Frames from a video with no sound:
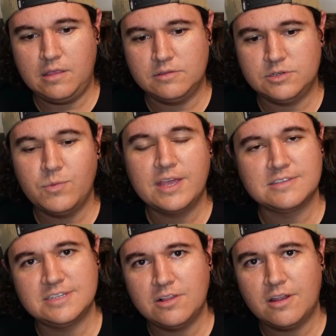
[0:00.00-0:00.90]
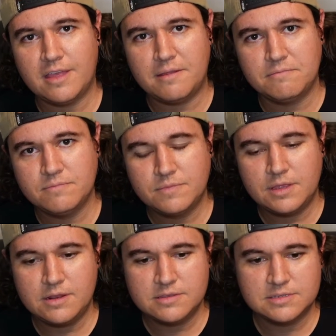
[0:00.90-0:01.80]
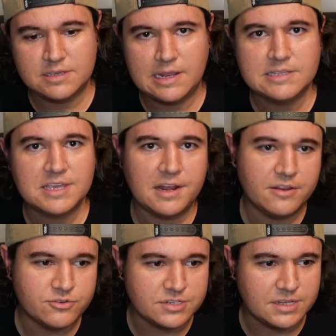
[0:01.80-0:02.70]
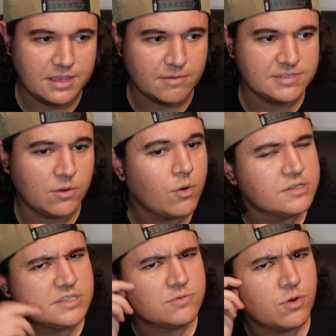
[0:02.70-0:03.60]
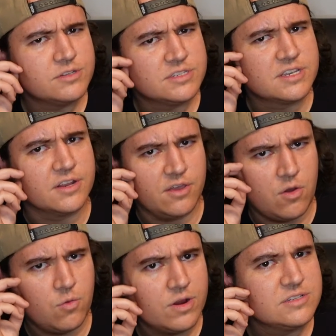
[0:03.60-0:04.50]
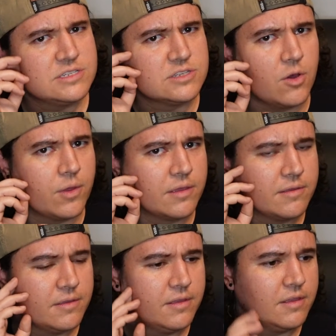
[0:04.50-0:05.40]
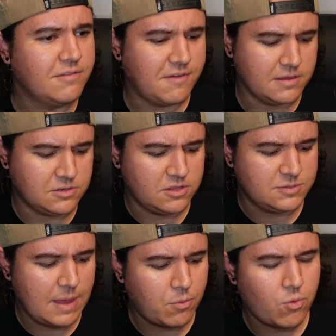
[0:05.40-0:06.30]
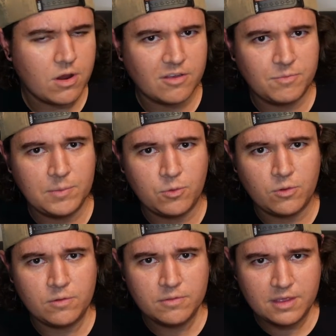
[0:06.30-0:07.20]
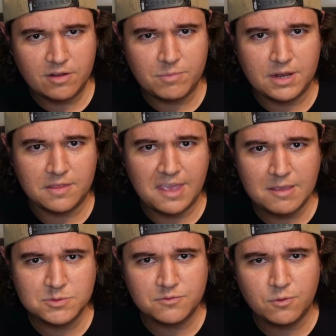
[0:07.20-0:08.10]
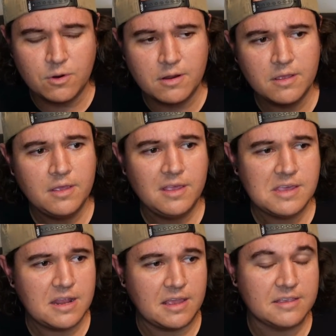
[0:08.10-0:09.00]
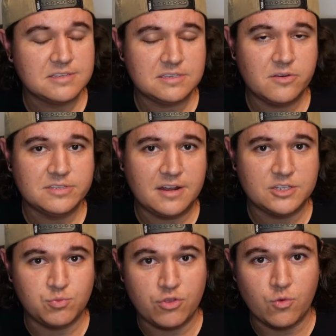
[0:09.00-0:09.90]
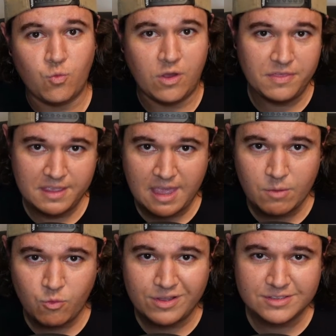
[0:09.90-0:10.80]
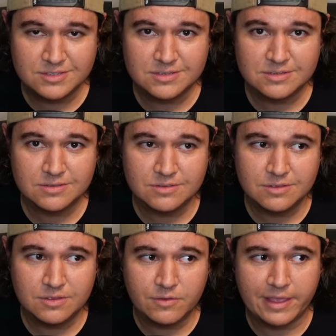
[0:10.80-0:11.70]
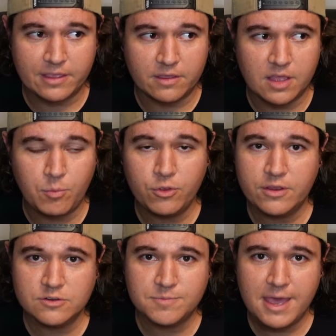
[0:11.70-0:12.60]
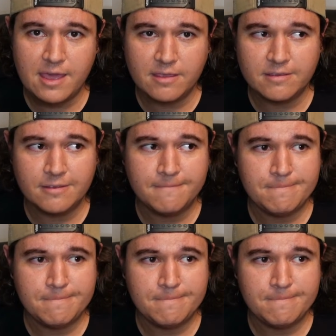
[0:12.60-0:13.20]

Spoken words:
so we get to see a lot of that. And it's kind of interesting. I was like, where's this going to go? Where's this going? He finds all these paperwork of people that have been in the games before. And I guess it turns out his brother won the game once, like a couple years back.